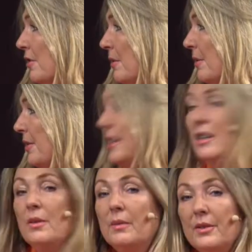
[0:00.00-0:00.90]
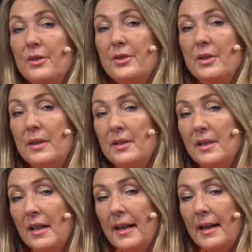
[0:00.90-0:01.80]
and secrets. So it
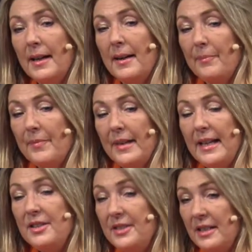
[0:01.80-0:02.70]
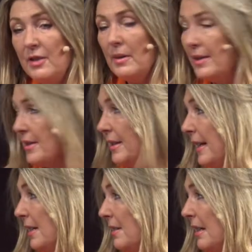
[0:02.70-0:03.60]
did
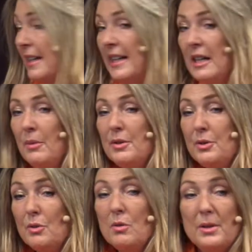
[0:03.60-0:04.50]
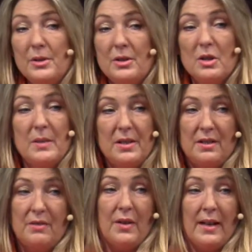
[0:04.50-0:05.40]
resonate, and he was almost as
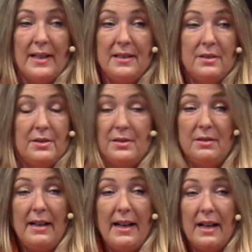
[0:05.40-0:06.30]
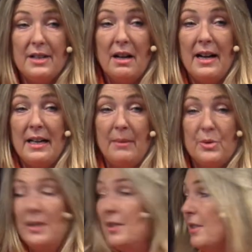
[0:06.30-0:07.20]
mystified as I am
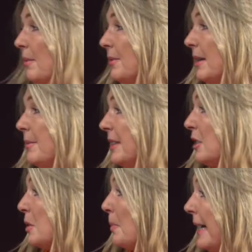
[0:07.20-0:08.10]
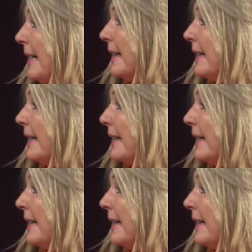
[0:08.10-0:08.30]
trying to sometimes explain